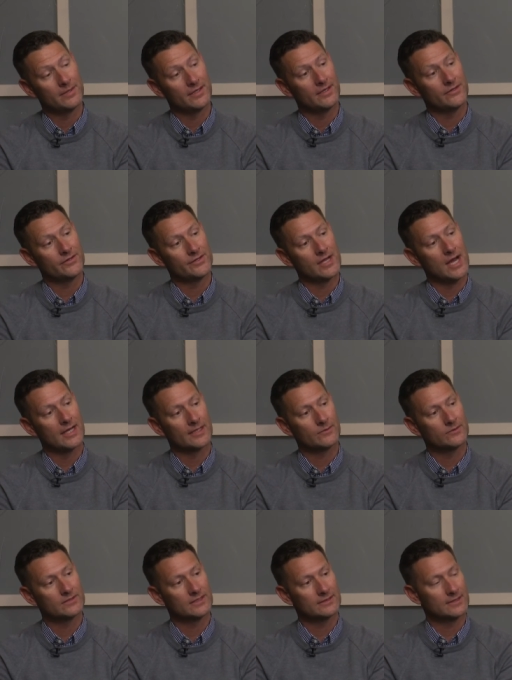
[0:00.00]
be in your
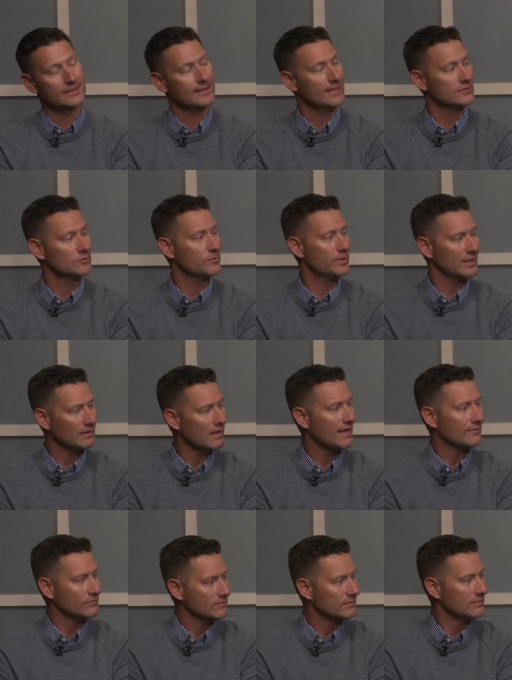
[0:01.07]
documents, things like that. So big
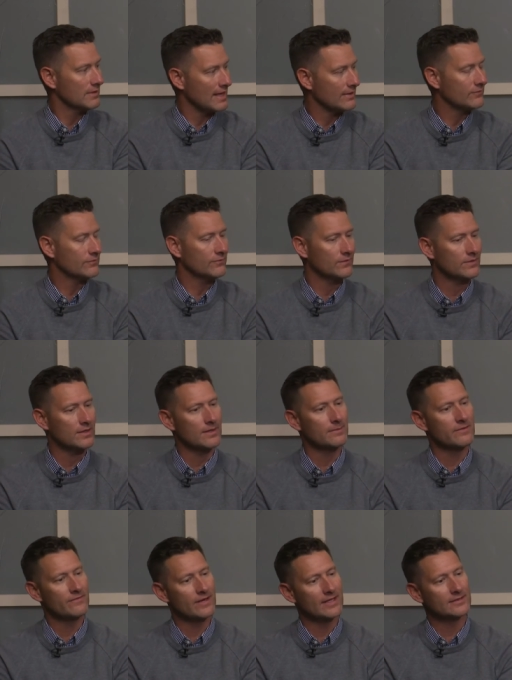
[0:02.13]
life, life
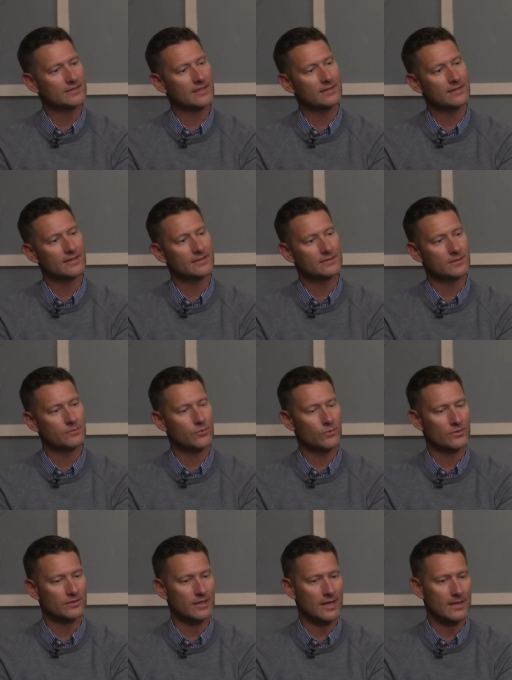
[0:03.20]
um, events, I think, is an
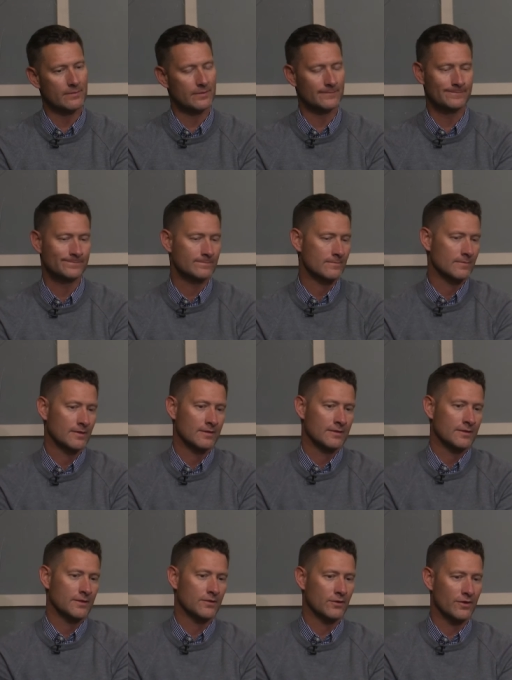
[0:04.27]
important time. And,
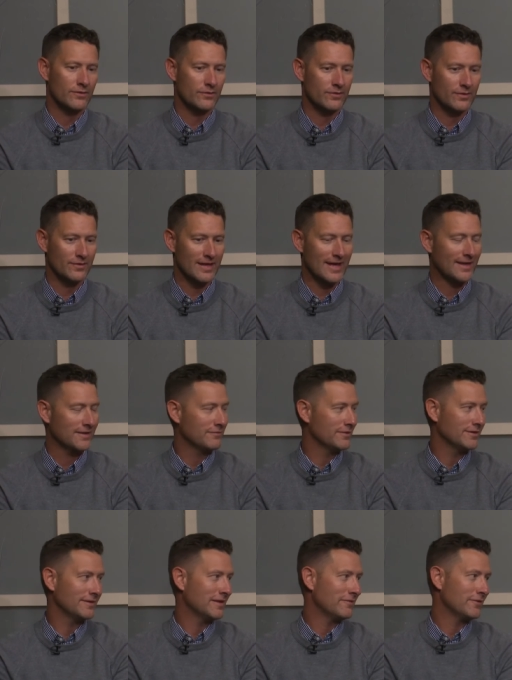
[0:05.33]
you know, other than that,
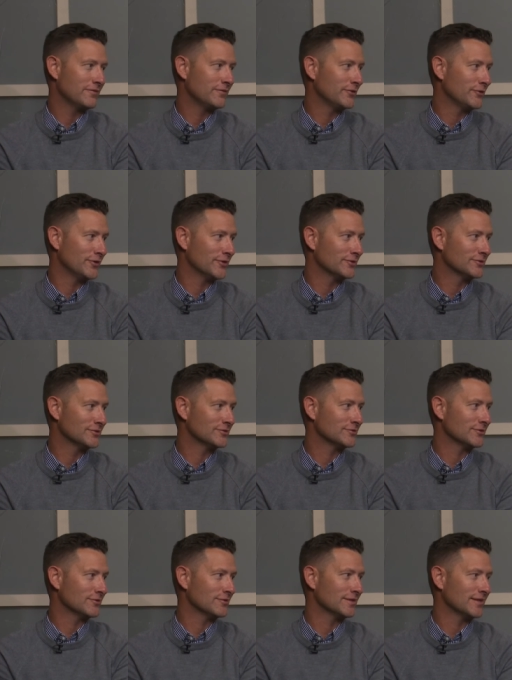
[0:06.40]
every, every few years is
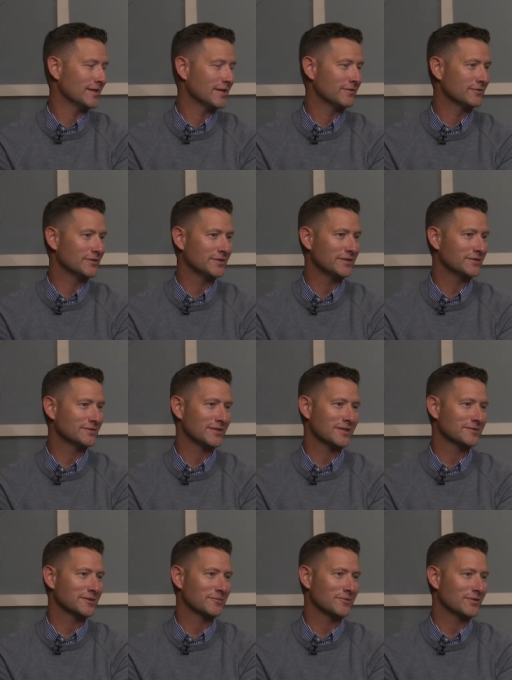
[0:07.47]
certainly enough. It, it's
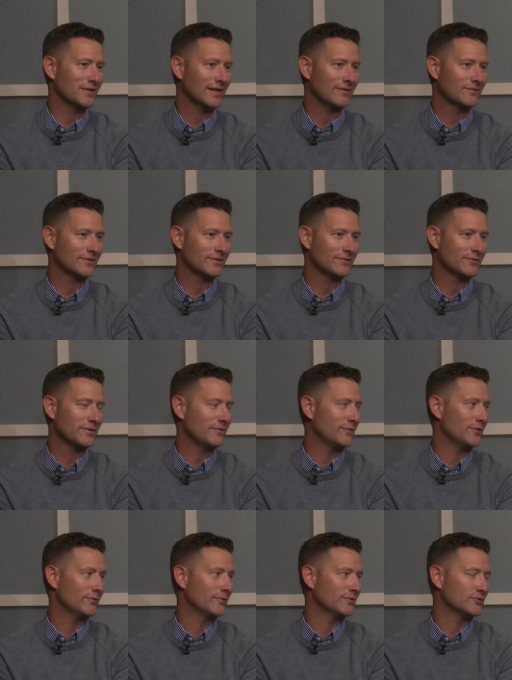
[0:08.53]
not something you have to
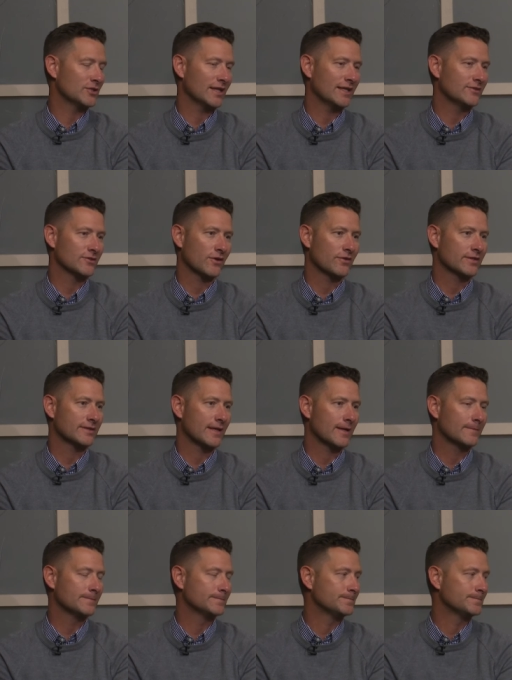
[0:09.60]
review and change all the time.